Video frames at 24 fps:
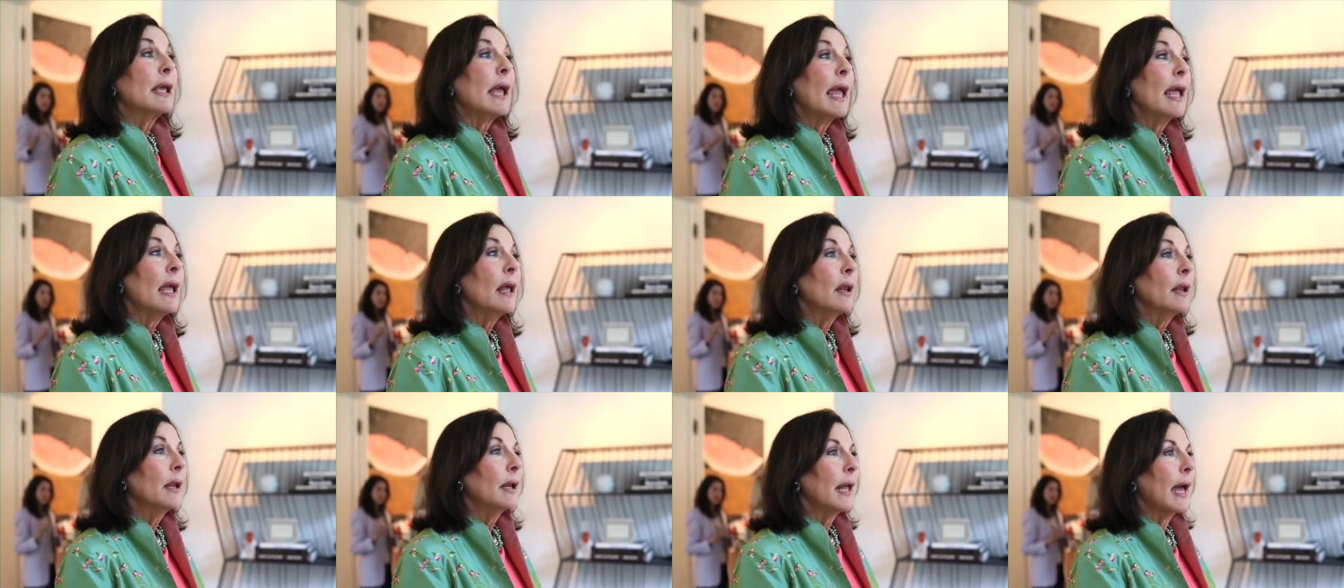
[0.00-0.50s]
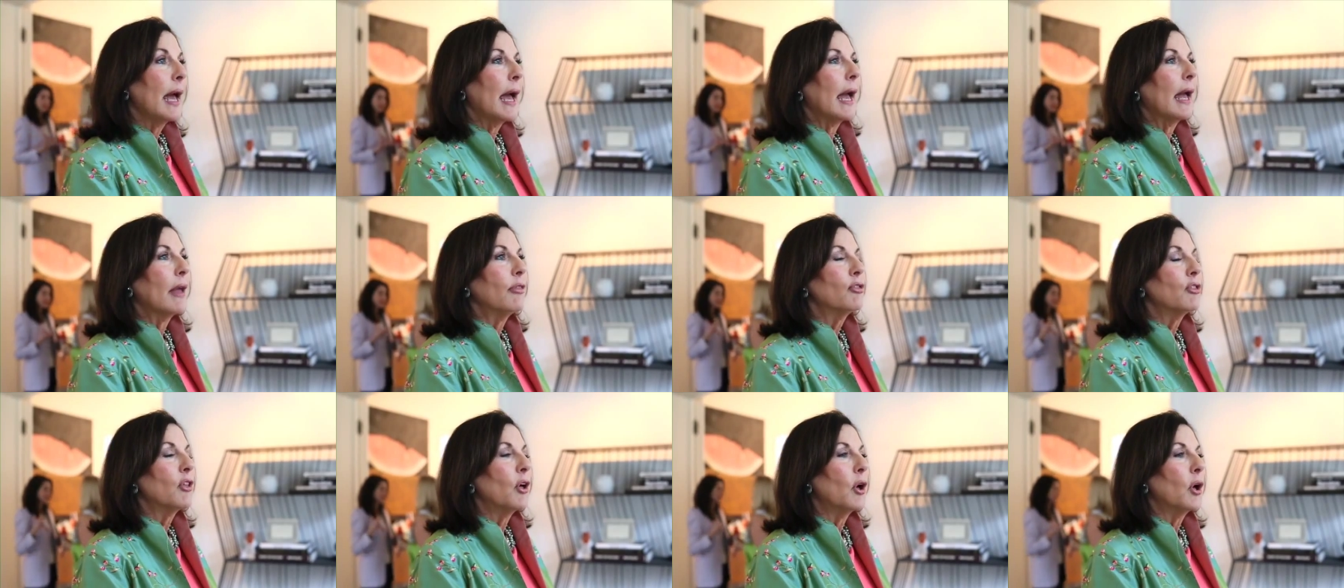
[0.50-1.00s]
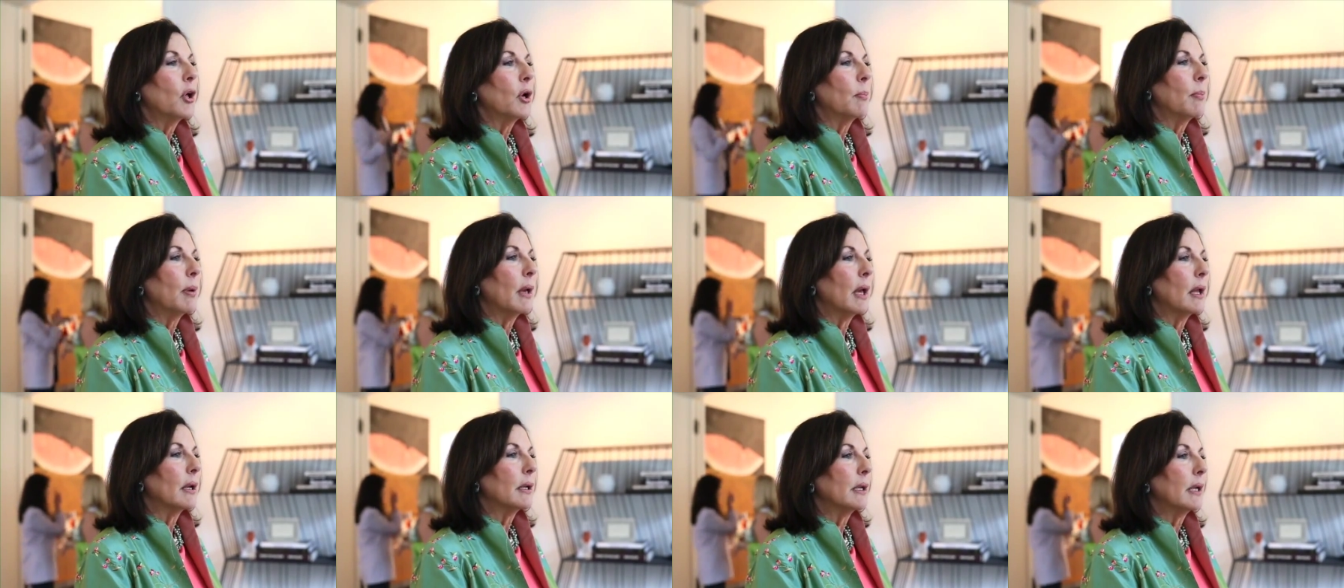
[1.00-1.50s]
Gail and I thought
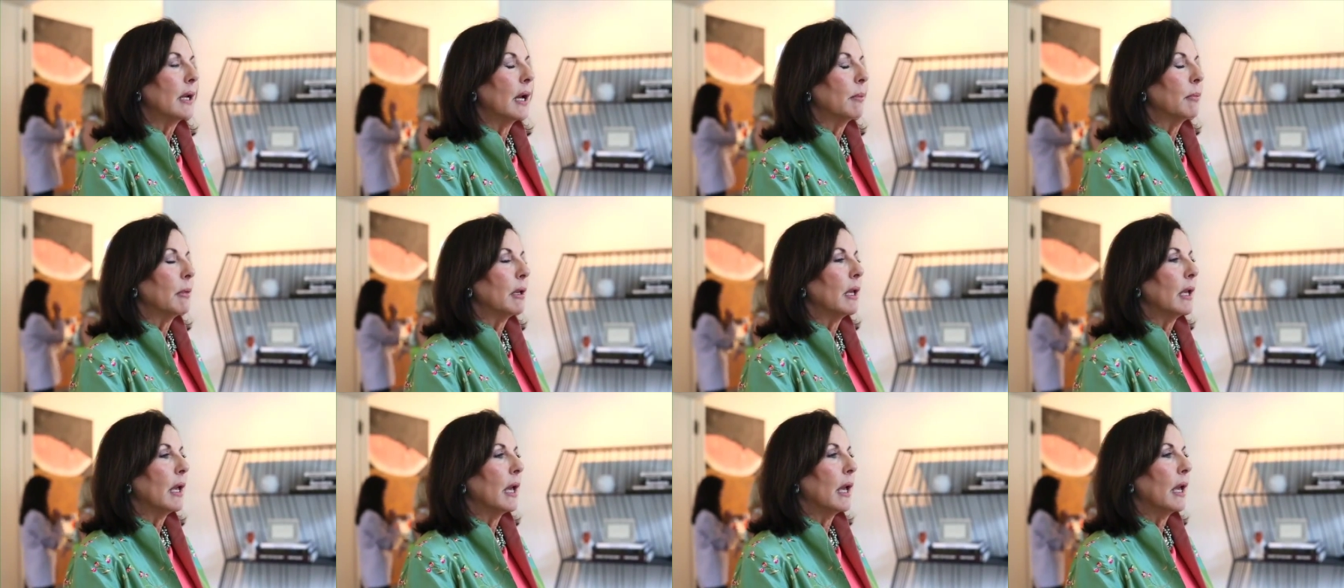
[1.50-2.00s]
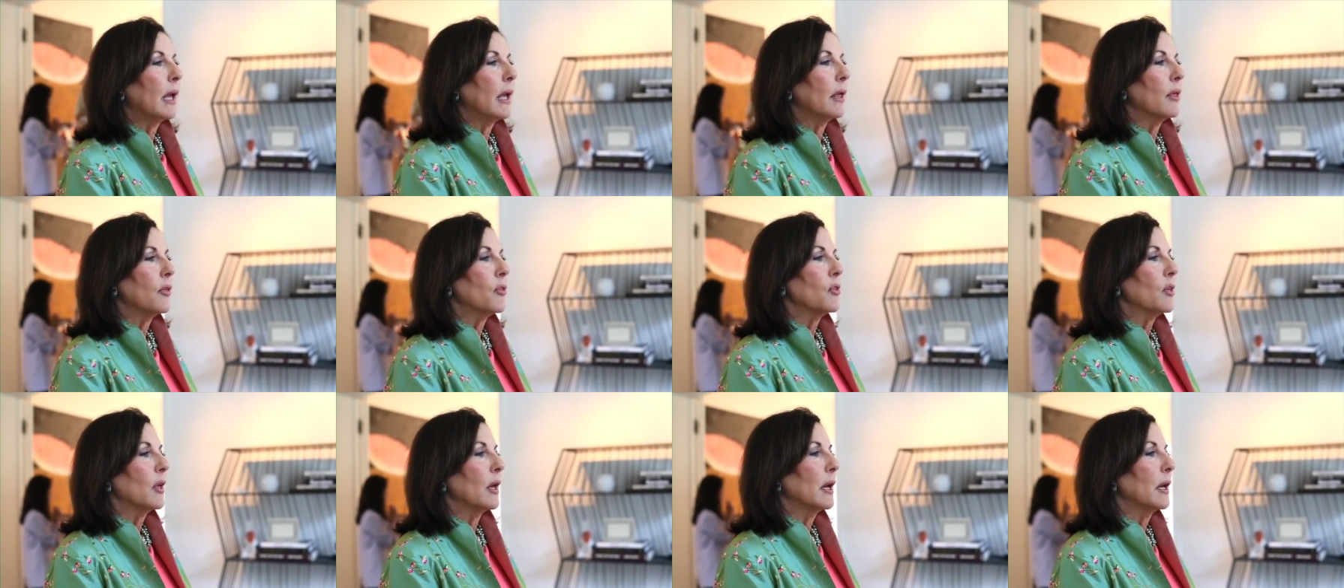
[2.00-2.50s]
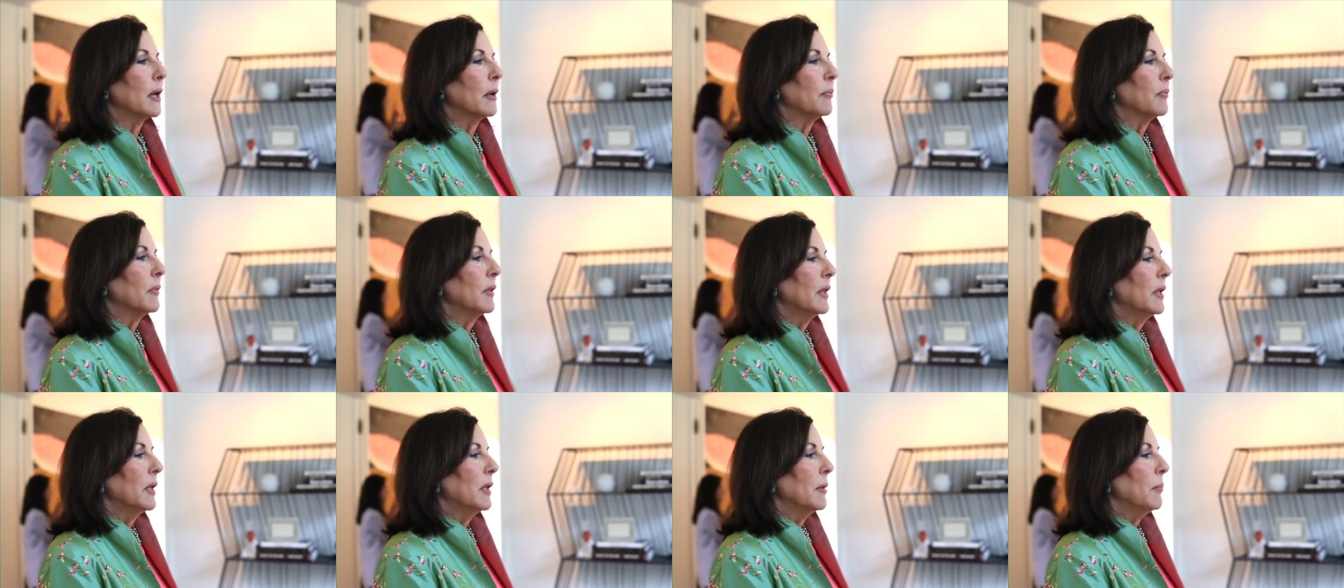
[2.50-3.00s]
about coming as um,
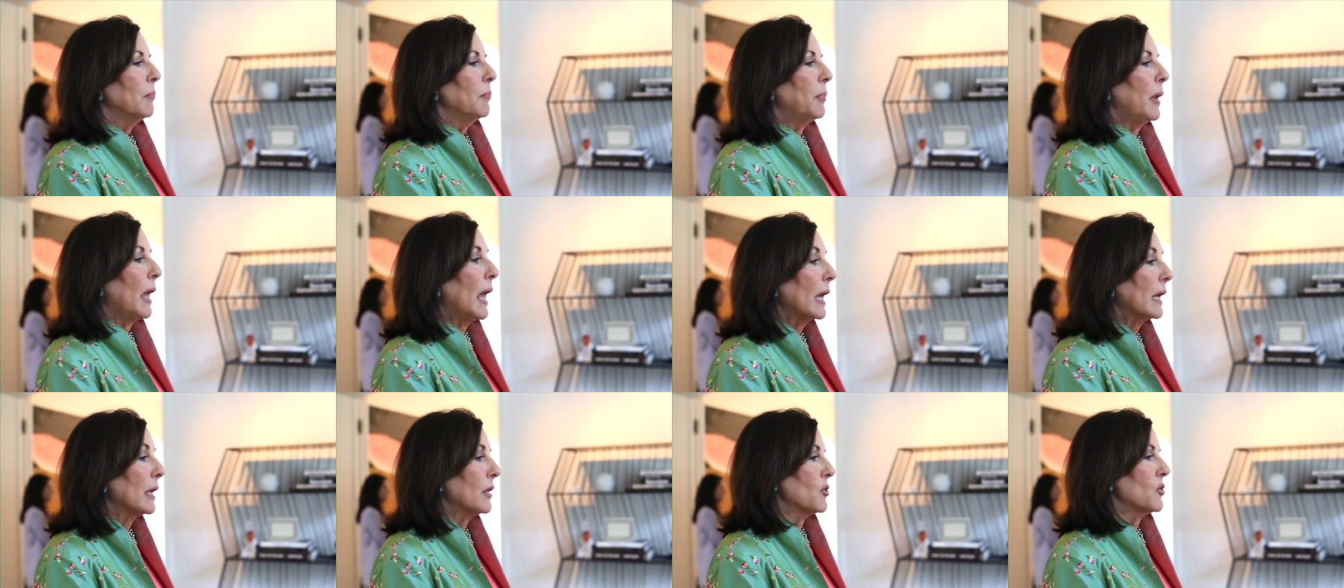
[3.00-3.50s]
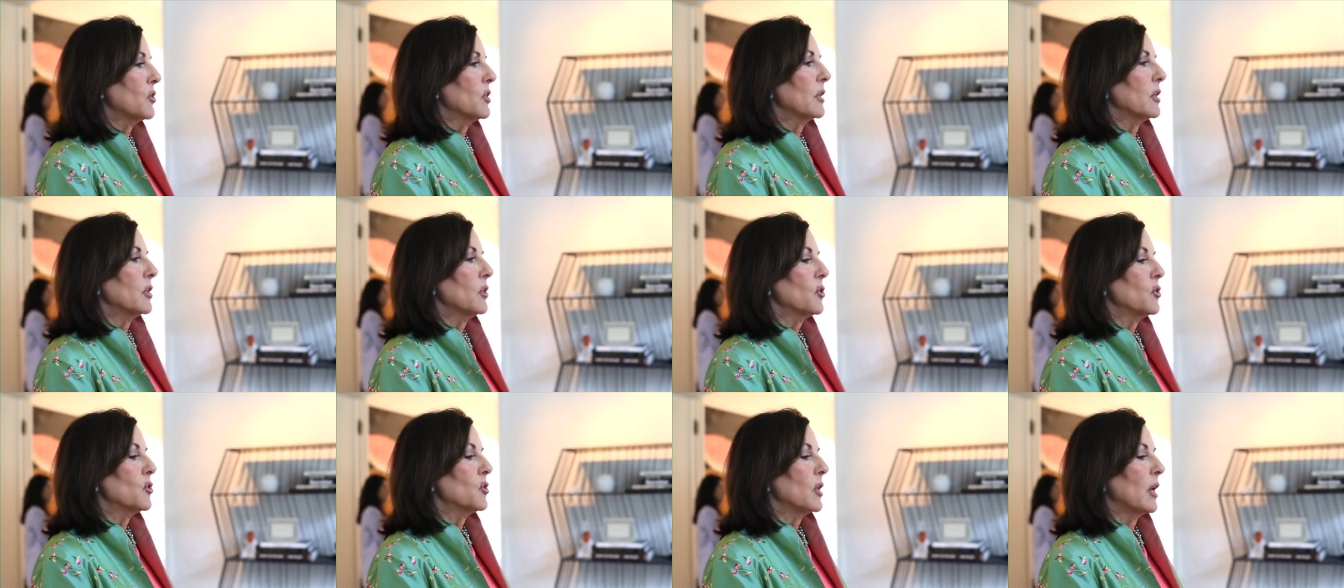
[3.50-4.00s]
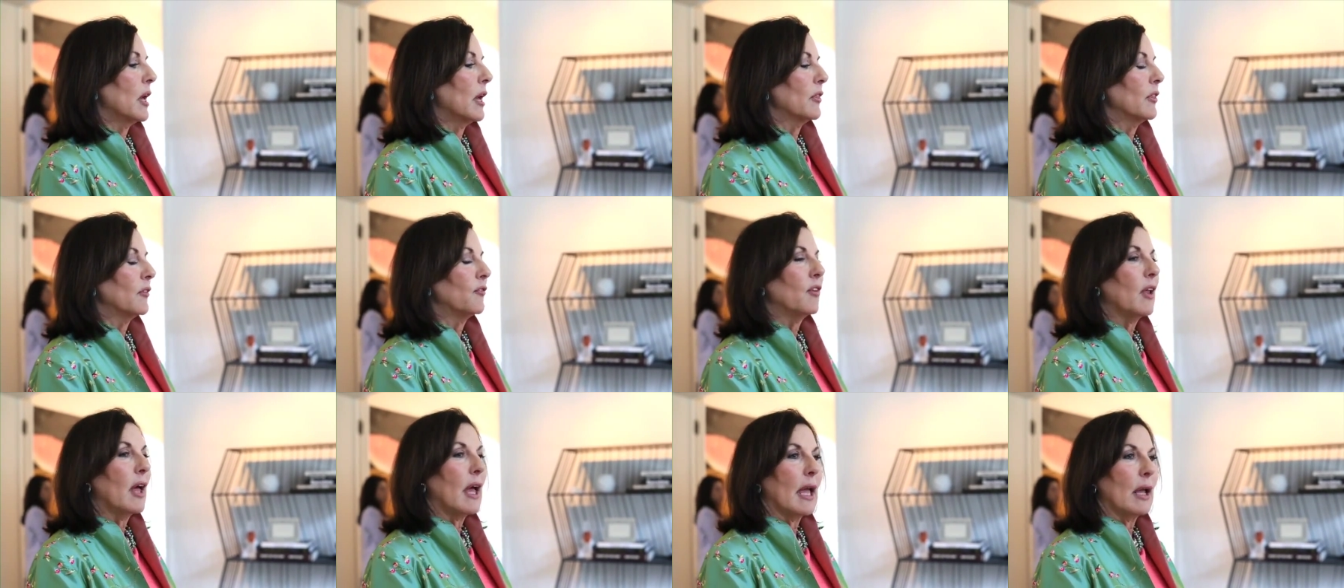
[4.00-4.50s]
Pegasus uh,
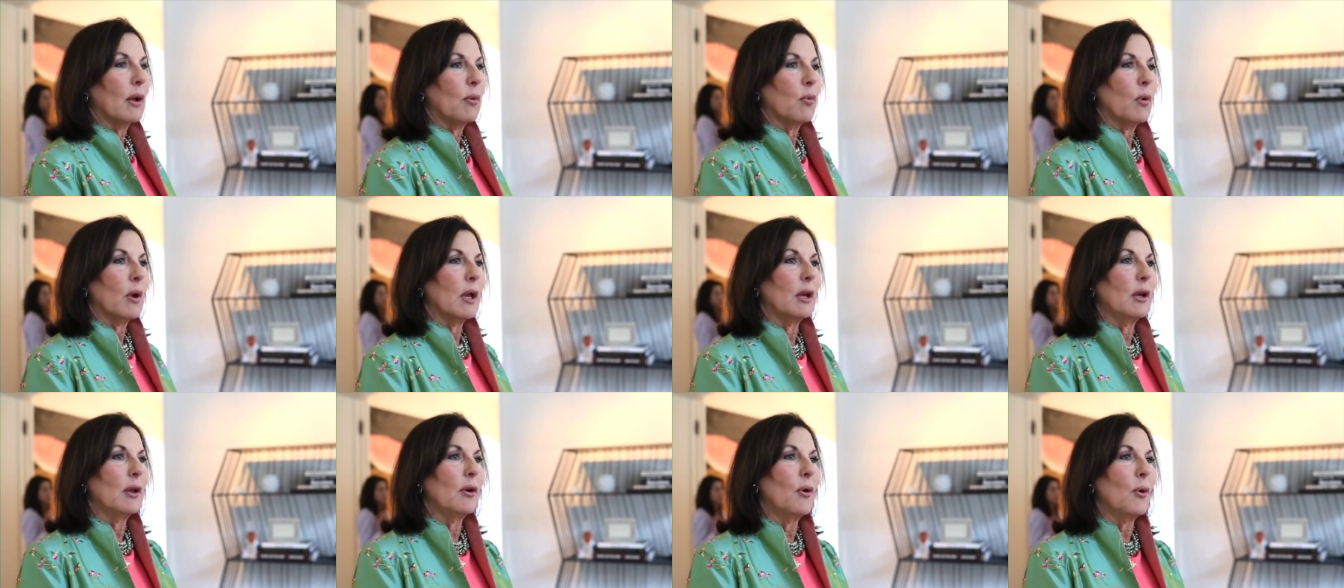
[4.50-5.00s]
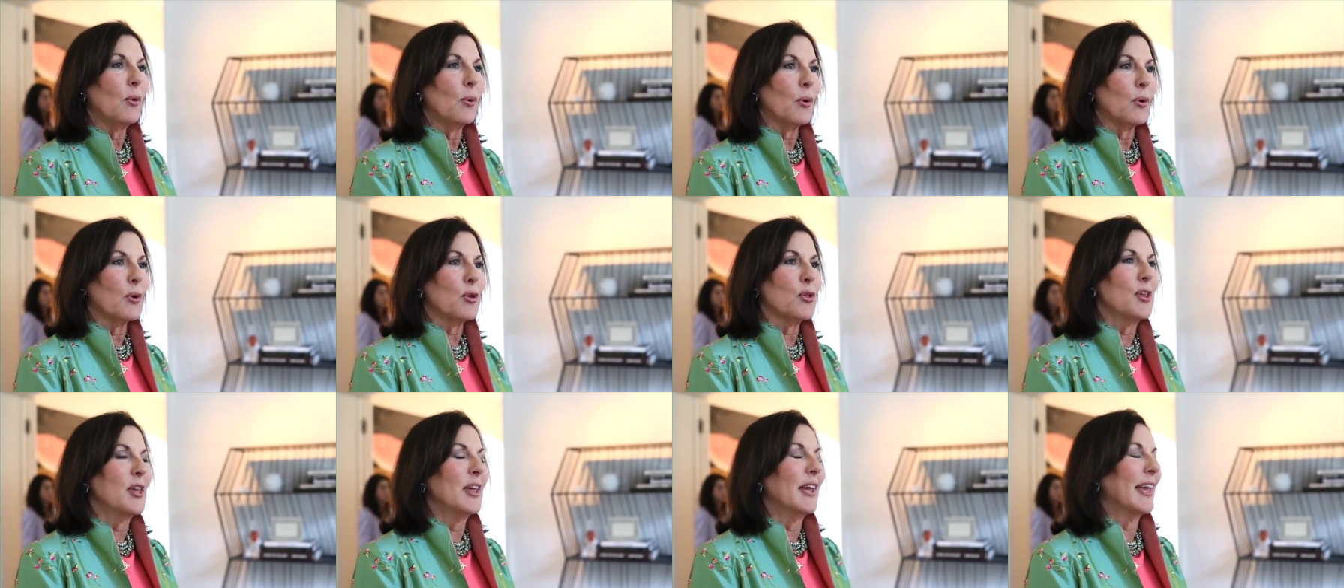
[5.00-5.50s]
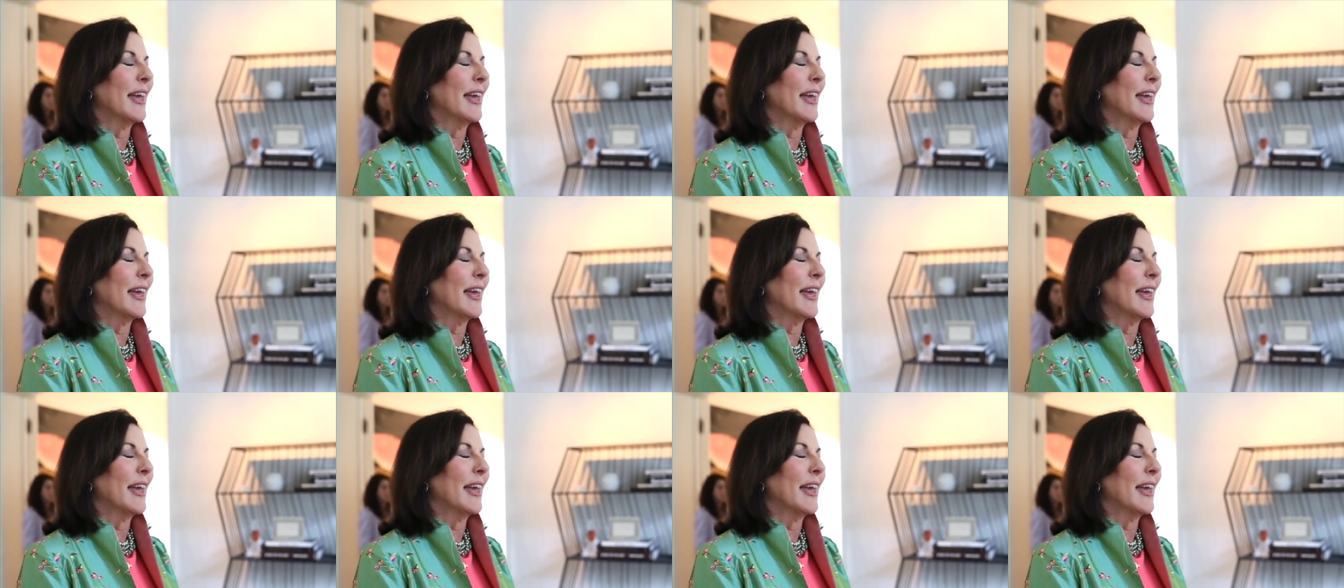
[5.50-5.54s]
the flying red horse